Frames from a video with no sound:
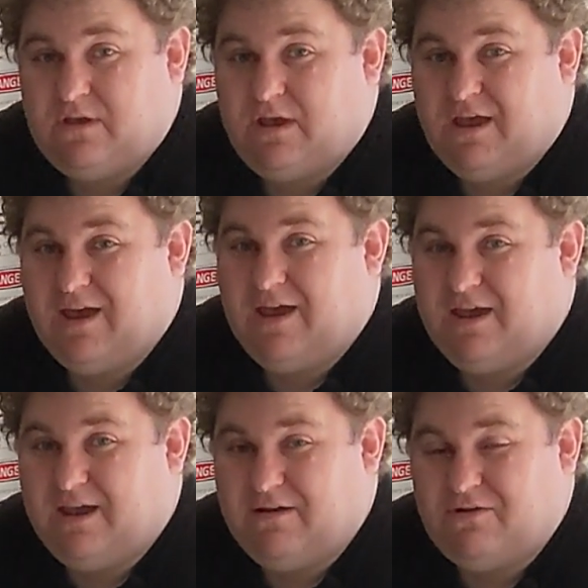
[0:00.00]

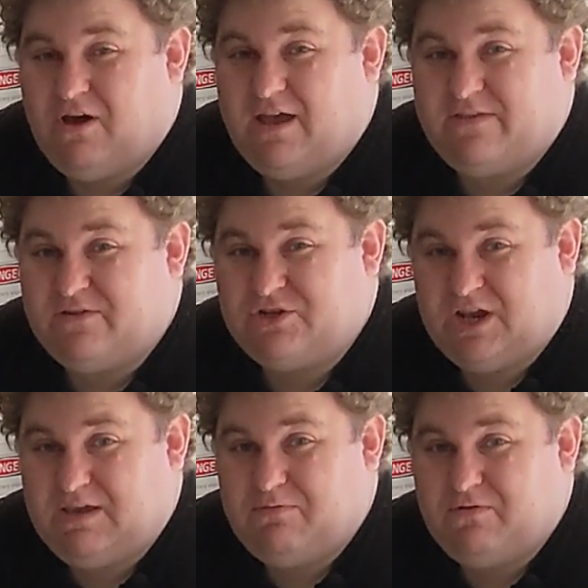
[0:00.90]
are nice and
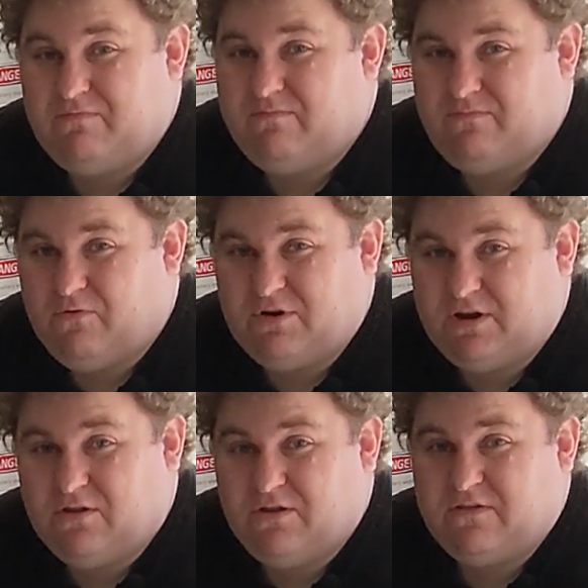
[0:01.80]
cheap,
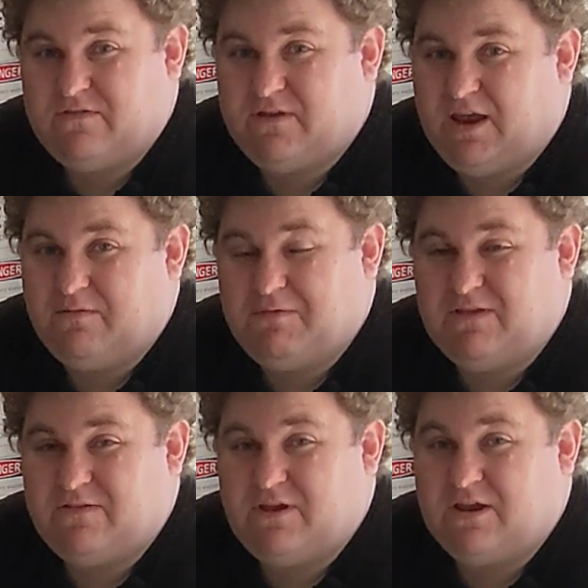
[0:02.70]
$40, and it means
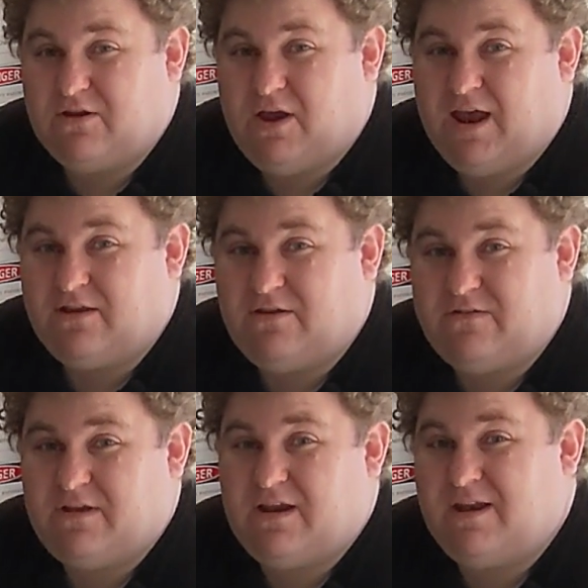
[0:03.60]
that you can know how to use
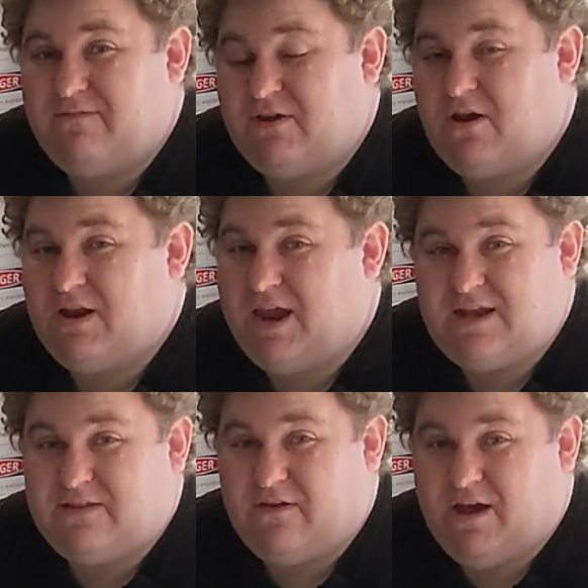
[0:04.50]
it, and if you go to
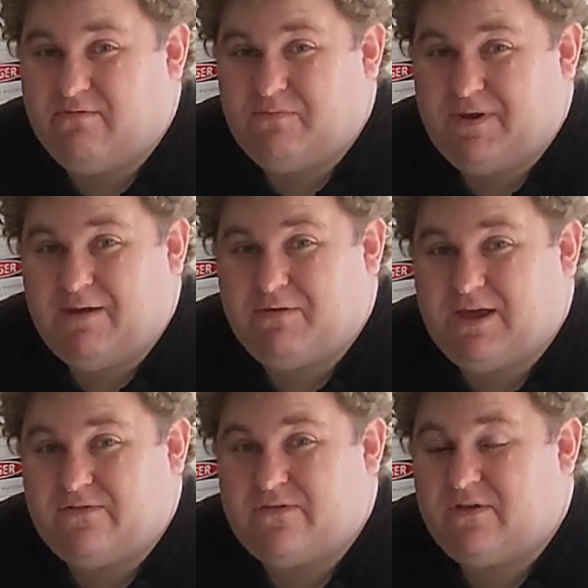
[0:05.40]
any tyre repair
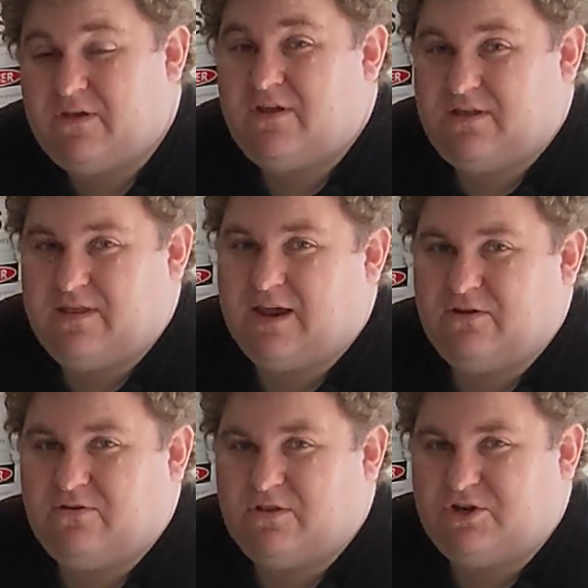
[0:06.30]
place, they can
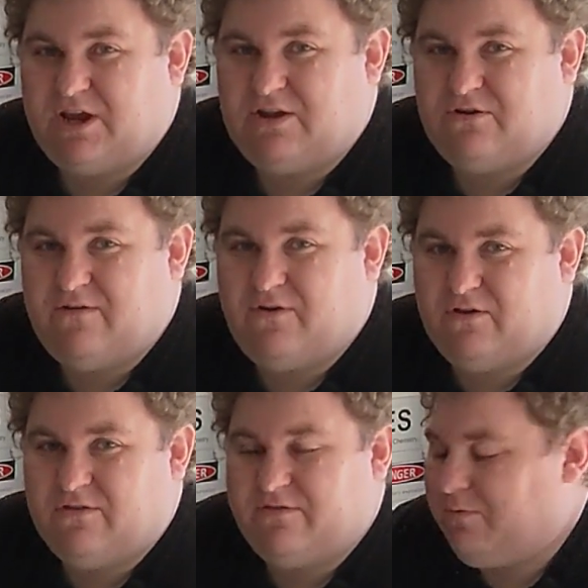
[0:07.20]
do the changeover
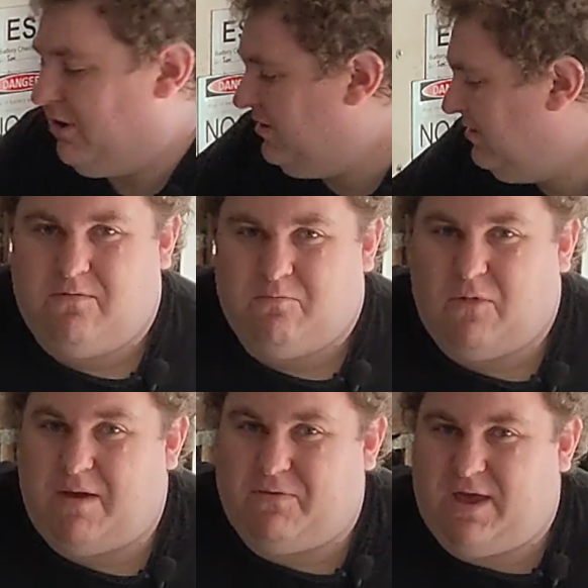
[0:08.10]
on the spot.
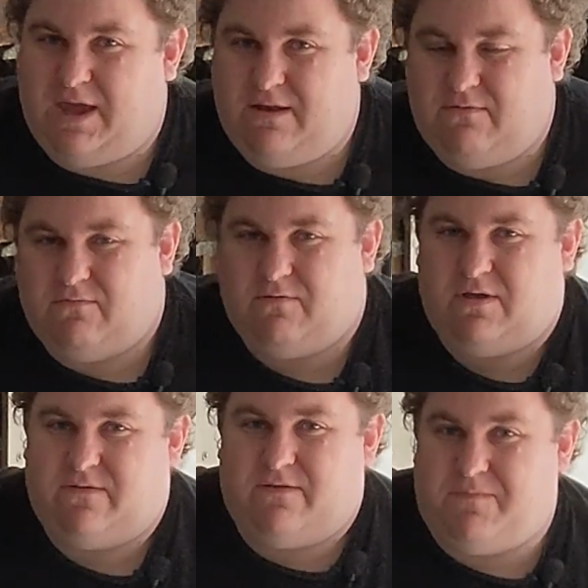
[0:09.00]
My plan
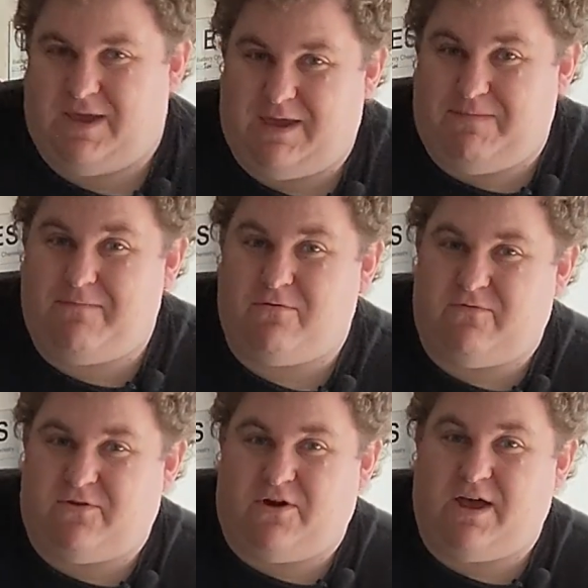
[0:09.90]
was to be a member of
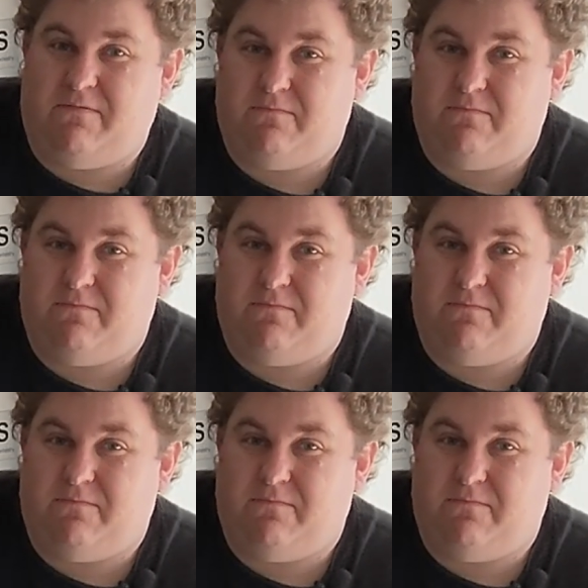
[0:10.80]
TOCA,